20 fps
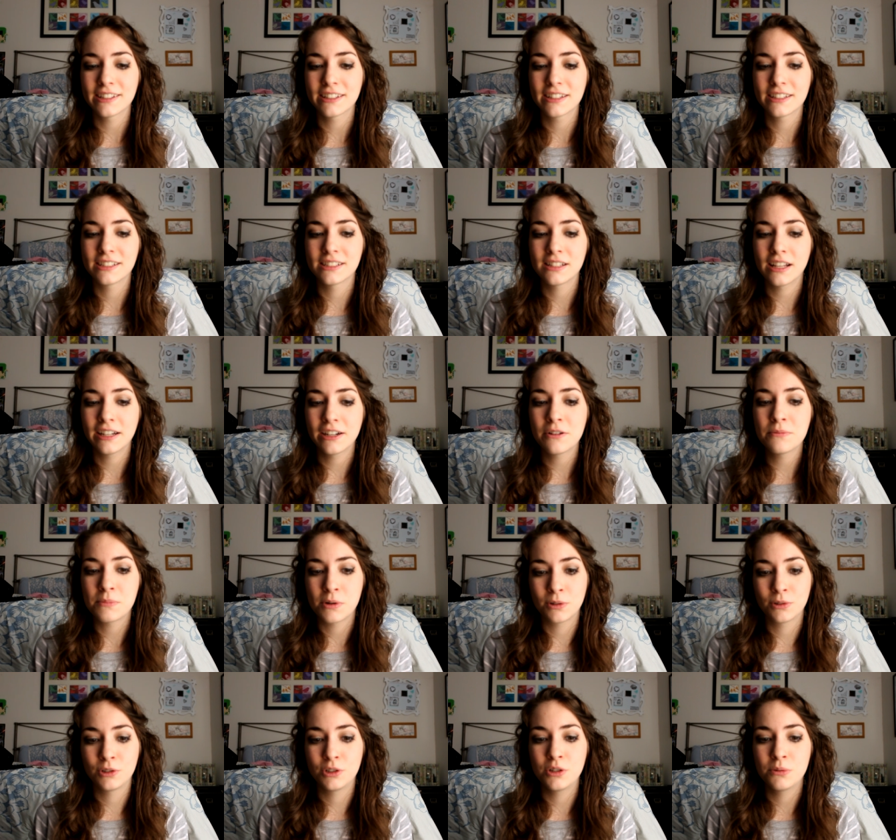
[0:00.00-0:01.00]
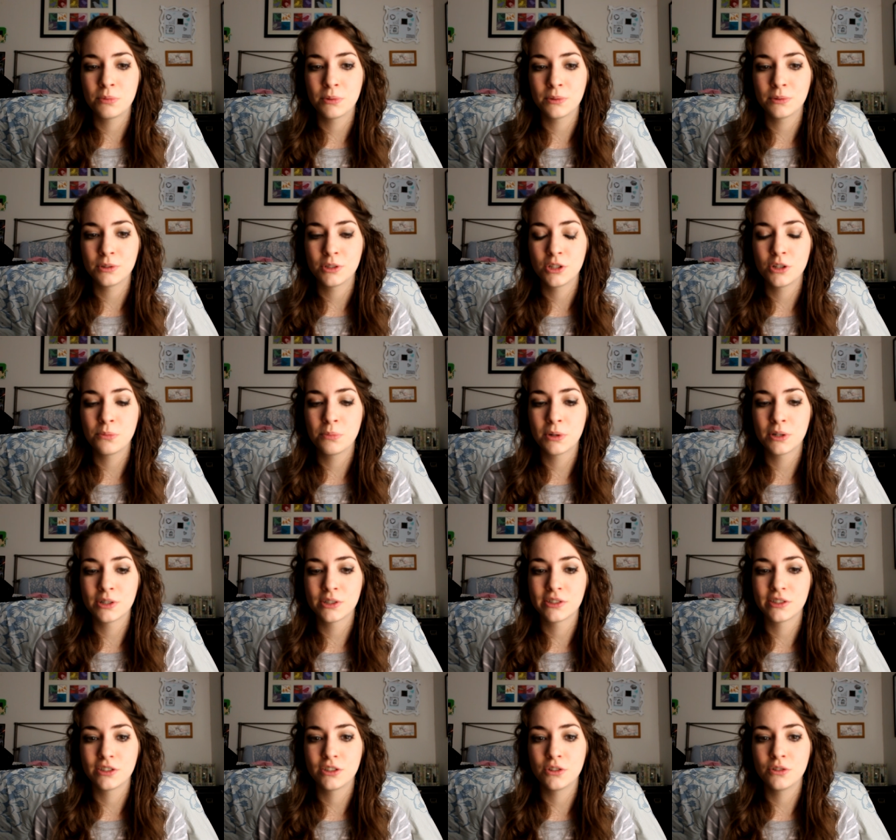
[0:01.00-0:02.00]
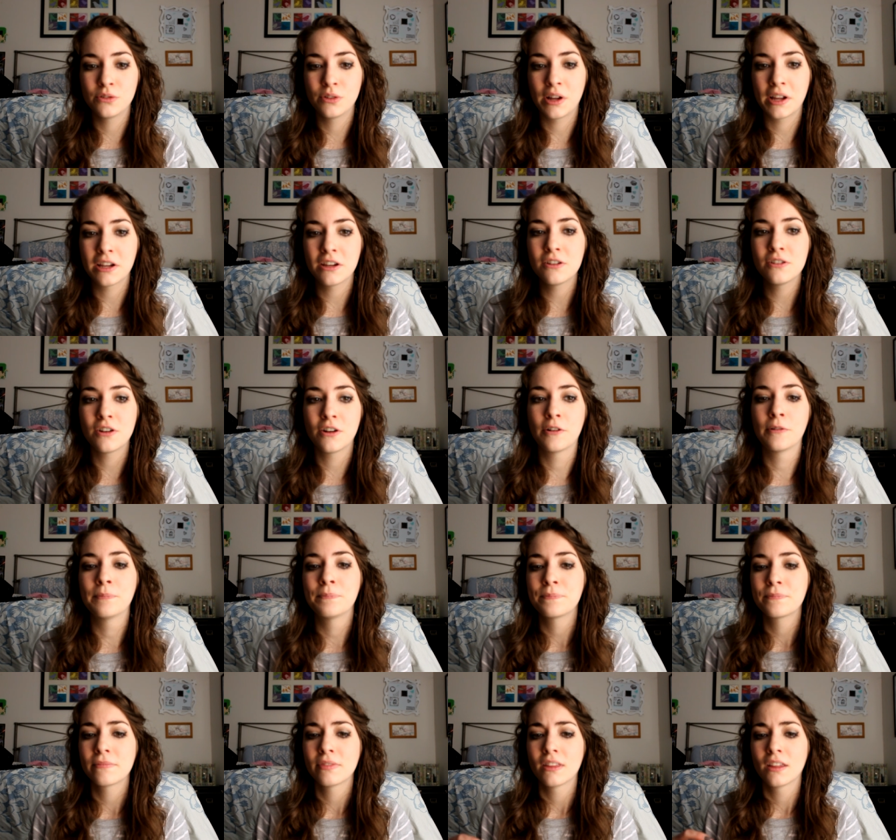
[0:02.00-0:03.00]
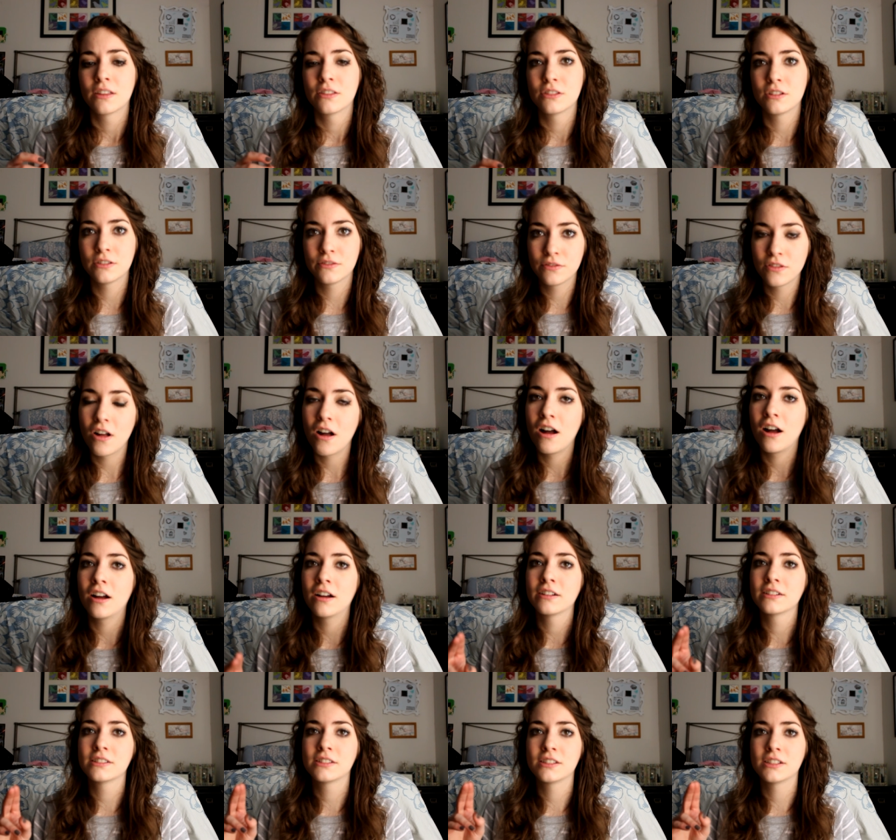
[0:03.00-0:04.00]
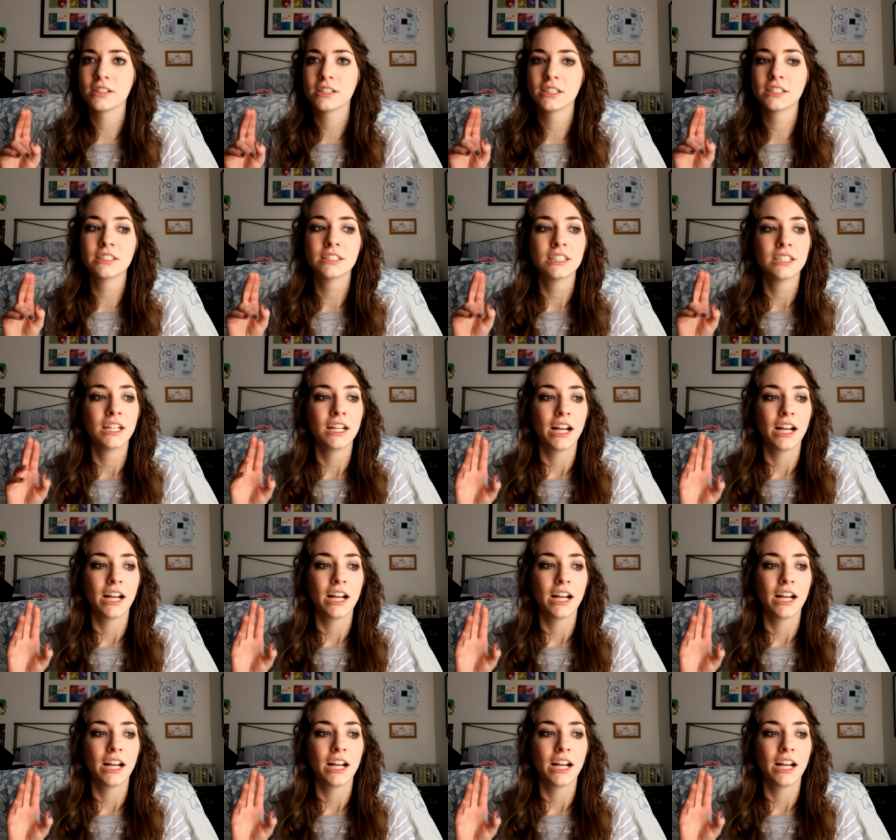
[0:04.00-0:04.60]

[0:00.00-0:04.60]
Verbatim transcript: because I know most YouTubers do like you know their vlogs, their